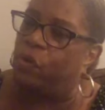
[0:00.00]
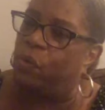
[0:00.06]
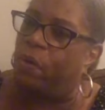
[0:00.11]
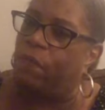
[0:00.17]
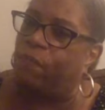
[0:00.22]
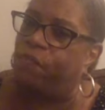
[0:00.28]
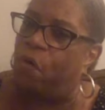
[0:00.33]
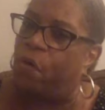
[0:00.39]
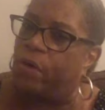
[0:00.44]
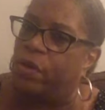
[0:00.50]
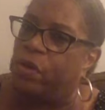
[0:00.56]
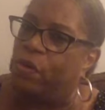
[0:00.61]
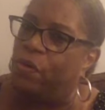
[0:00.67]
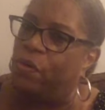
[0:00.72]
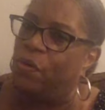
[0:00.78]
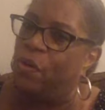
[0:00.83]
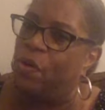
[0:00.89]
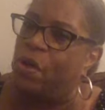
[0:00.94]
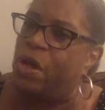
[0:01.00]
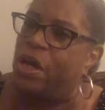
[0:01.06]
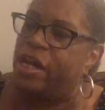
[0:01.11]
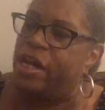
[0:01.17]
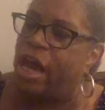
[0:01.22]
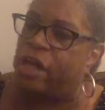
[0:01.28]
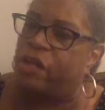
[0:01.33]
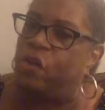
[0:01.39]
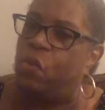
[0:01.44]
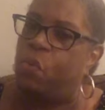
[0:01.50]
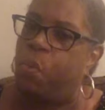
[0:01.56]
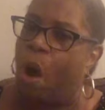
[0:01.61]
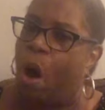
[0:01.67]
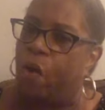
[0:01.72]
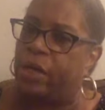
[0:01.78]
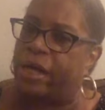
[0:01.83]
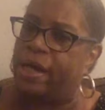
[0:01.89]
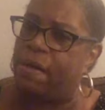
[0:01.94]
through it for you. Now you
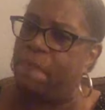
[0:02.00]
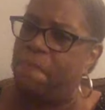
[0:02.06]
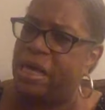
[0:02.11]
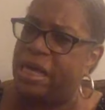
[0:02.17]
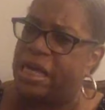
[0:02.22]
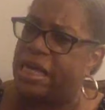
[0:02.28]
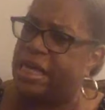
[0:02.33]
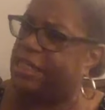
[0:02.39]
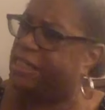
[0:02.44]
walk in me.